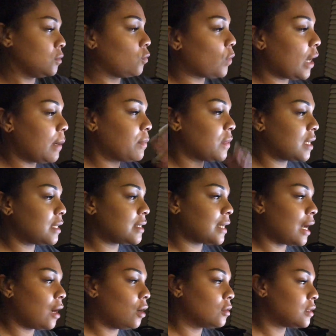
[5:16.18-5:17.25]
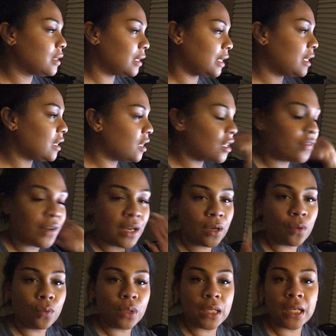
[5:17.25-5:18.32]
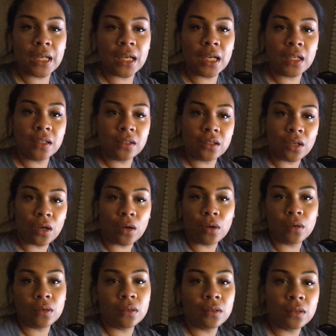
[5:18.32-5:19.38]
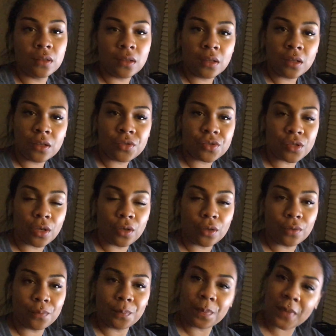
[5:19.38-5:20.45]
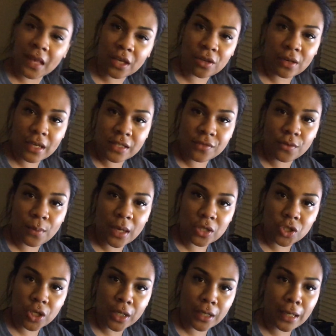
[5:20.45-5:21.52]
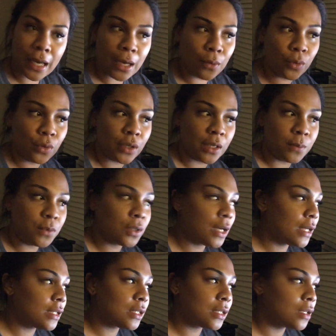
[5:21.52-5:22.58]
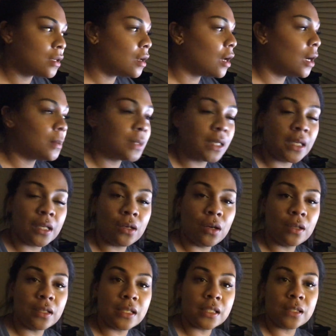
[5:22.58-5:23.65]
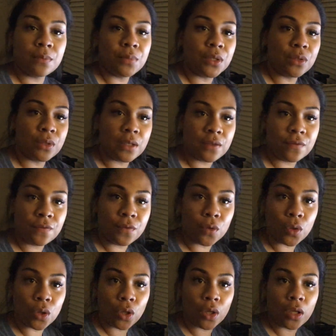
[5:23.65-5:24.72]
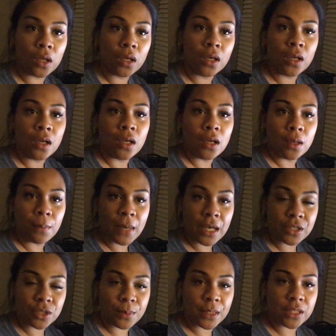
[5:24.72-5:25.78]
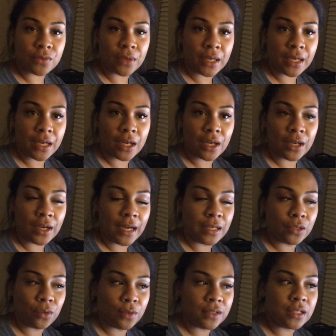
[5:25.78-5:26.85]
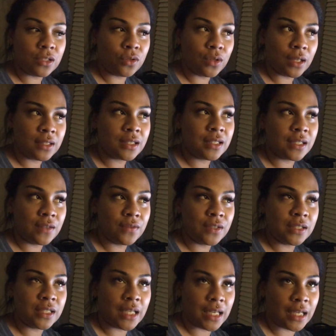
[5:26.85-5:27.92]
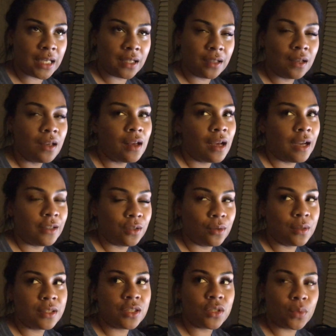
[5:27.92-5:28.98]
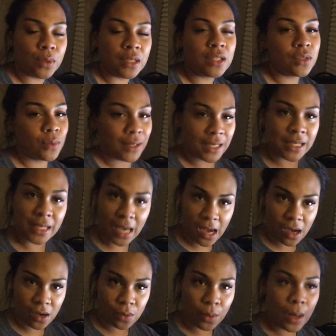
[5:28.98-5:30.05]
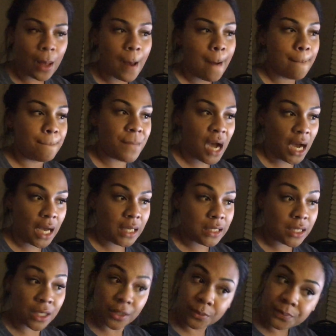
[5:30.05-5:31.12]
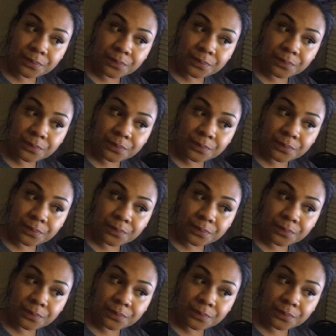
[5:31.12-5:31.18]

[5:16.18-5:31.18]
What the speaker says: wipe things out, delete it if I don't need it, you know. So thank you guys for watching. I will keep you guys updated on this beautiful masterpiece right here. I know it's a 2017, I know it's 2020 now, but